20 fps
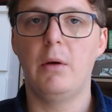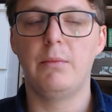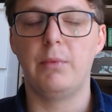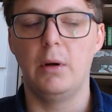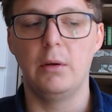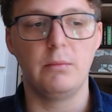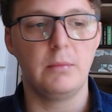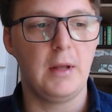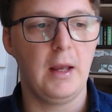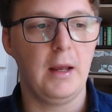
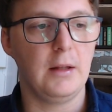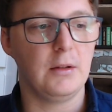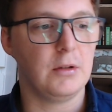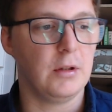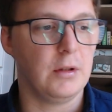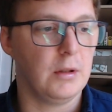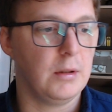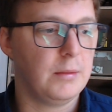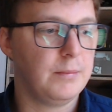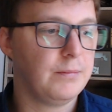won't get
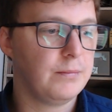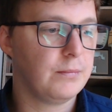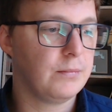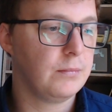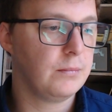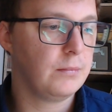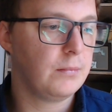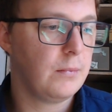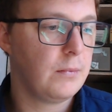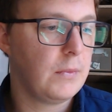into
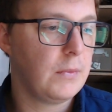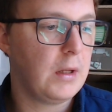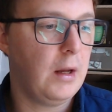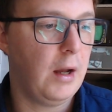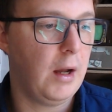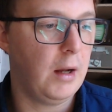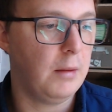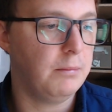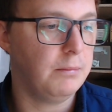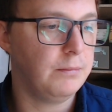
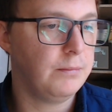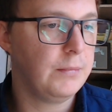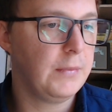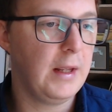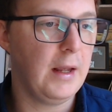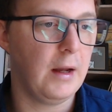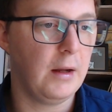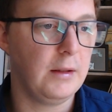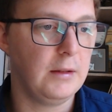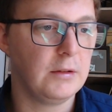
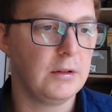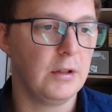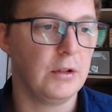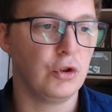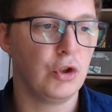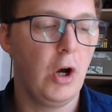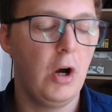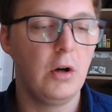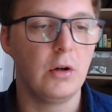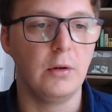the
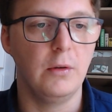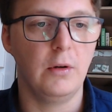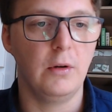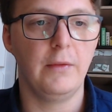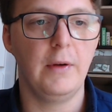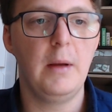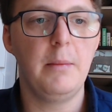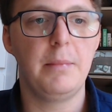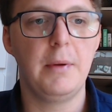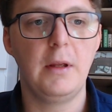jargon of
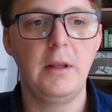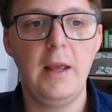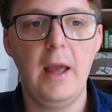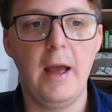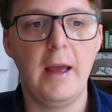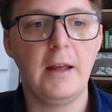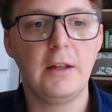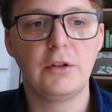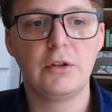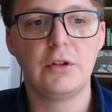it, but yeah,
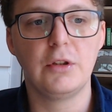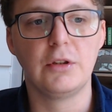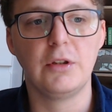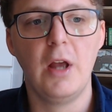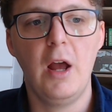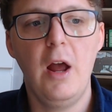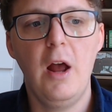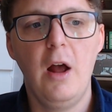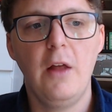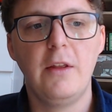it's just,
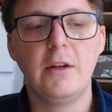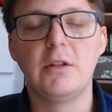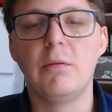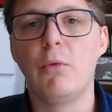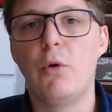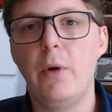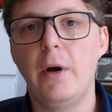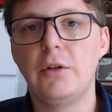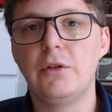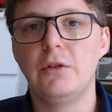there's some
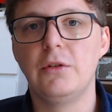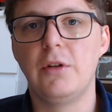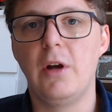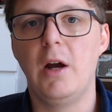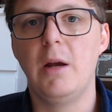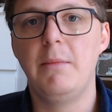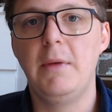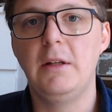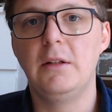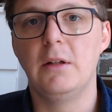questions that
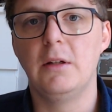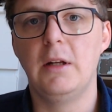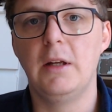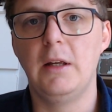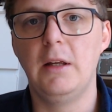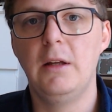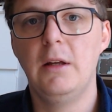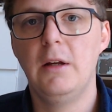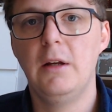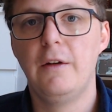I
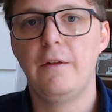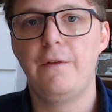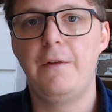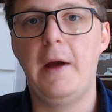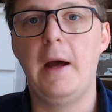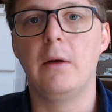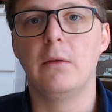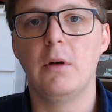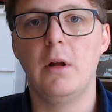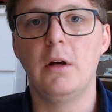immediately
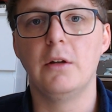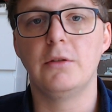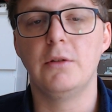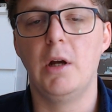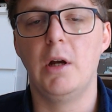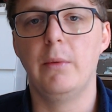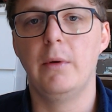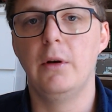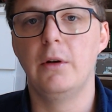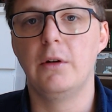found last
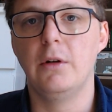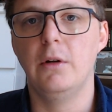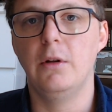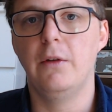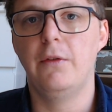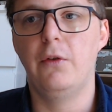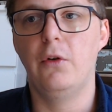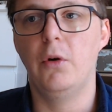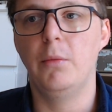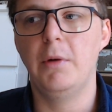night when looking at the
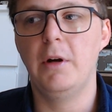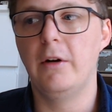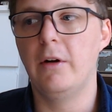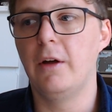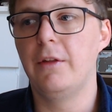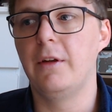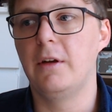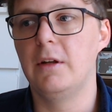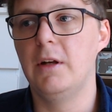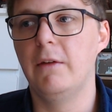formula, and I
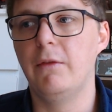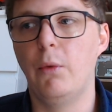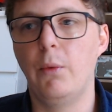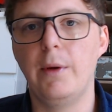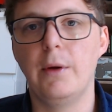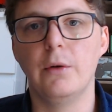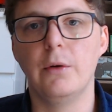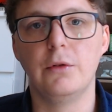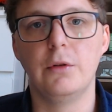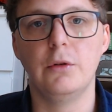think another
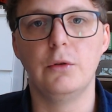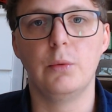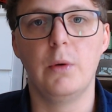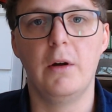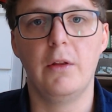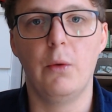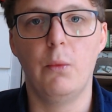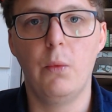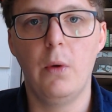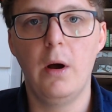week or two's
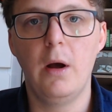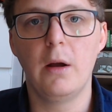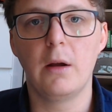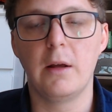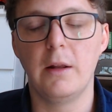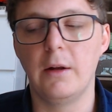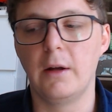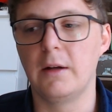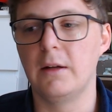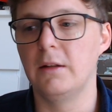worth of work,
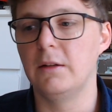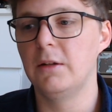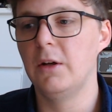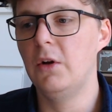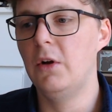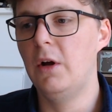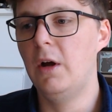and I could